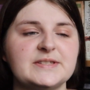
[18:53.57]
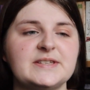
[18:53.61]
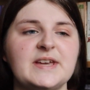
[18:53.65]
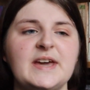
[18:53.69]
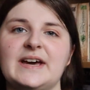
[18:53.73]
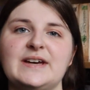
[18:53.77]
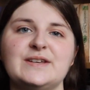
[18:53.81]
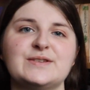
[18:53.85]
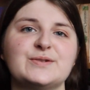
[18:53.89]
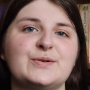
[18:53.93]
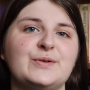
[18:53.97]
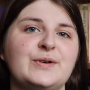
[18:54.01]

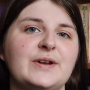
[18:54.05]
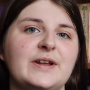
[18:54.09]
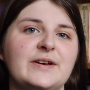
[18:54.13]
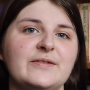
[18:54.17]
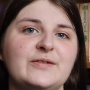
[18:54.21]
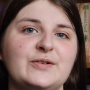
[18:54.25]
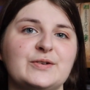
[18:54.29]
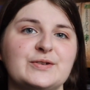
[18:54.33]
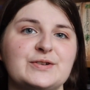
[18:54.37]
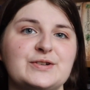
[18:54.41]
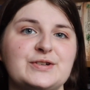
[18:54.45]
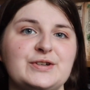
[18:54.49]
That is all
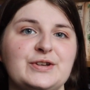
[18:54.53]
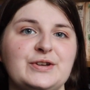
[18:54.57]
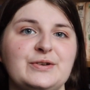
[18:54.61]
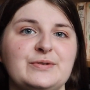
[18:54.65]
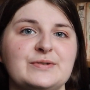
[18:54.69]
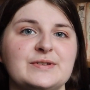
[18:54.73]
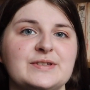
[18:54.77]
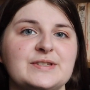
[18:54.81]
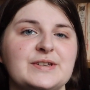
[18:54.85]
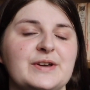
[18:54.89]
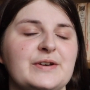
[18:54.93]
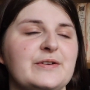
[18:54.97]
I've got
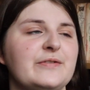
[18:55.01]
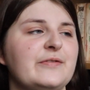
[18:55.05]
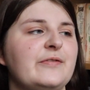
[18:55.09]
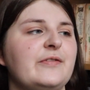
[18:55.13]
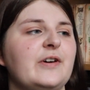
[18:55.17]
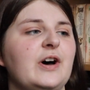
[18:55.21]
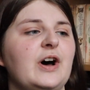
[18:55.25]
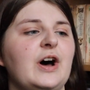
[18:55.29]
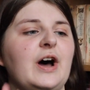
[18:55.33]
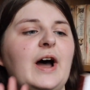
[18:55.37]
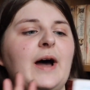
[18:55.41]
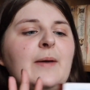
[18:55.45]
to so
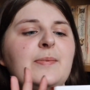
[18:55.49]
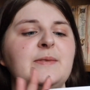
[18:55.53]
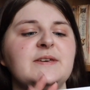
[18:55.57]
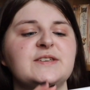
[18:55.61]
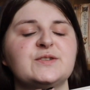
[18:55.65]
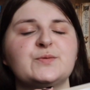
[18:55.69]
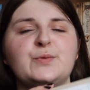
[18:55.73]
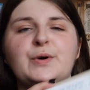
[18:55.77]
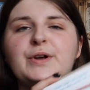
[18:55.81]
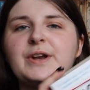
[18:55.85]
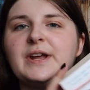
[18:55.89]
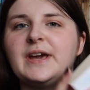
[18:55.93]
far, and
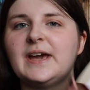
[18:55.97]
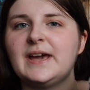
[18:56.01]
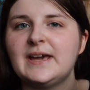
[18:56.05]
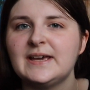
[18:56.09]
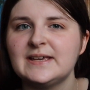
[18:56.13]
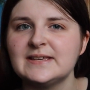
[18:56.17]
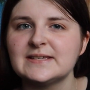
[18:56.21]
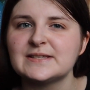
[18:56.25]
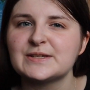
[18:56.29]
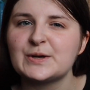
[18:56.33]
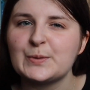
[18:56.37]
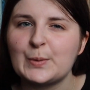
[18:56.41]
this one
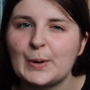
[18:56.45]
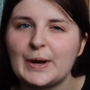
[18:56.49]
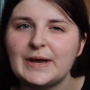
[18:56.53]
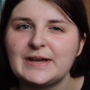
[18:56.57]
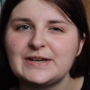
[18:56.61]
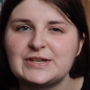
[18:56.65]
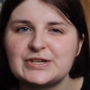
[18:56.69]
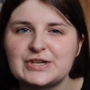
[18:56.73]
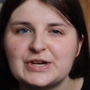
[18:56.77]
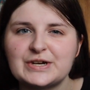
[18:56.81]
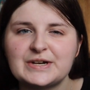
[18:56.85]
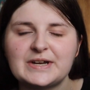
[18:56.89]
is
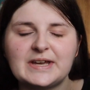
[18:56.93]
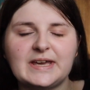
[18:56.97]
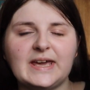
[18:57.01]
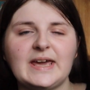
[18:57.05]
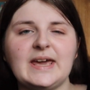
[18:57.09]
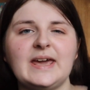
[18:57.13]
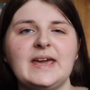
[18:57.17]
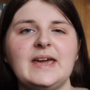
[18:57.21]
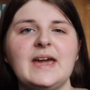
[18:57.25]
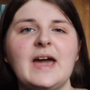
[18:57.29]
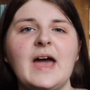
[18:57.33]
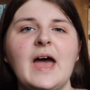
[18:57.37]
quite
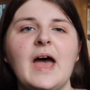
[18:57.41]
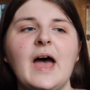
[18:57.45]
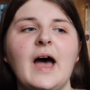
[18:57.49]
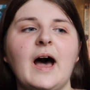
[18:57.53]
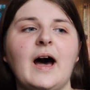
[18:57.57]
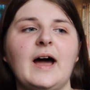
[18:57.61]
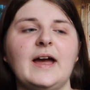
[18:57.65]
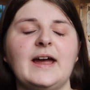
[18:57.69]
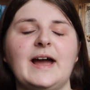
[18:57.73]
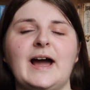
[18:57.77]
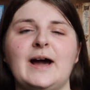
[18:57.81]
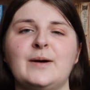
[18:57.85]
chunky.
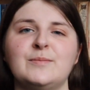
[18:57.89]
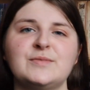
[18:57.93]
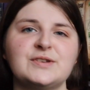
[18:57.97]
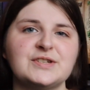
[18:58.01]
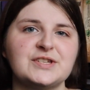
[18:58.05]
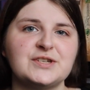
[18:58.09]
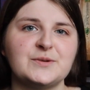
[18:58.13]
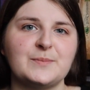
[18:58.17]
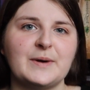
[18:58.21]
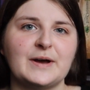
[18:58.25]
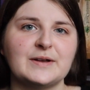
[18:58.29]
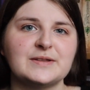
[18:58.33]
I am
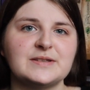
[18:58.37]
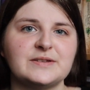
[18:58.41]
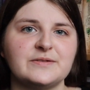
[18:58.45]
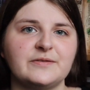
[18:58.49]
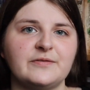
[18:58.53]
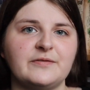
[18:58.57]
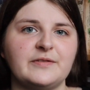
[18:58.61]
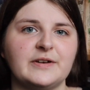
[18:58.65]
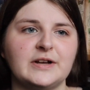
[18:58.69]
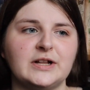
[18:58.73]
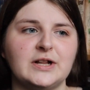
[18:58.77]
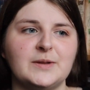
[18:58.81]
just about to
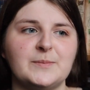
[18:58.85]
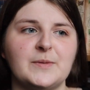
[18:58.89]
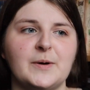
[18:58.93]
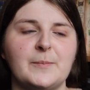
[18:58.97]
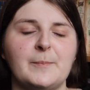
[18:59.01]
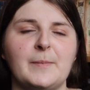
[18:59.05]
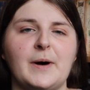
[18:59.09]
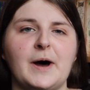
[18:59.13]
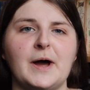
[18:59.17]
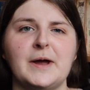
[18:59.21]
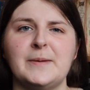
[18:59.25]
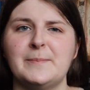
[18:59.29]

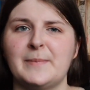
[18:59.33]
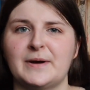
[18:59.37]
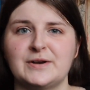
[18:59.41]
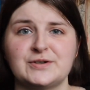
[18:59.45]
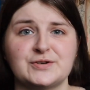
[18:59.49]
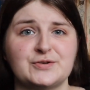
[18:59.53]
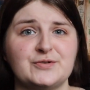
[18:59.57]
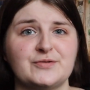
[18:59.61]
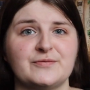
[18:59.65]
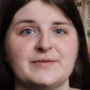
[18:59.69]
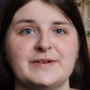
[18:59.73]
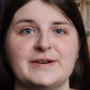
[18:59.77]
film my
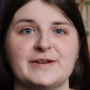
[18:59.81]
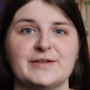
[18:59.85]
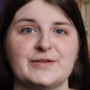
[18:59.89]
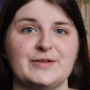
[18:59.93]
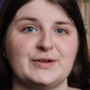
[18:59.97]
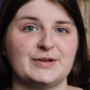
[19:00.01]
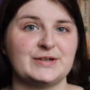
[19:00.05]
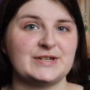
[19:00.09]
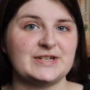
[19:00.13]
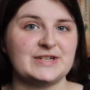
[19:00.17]
Magical Readathon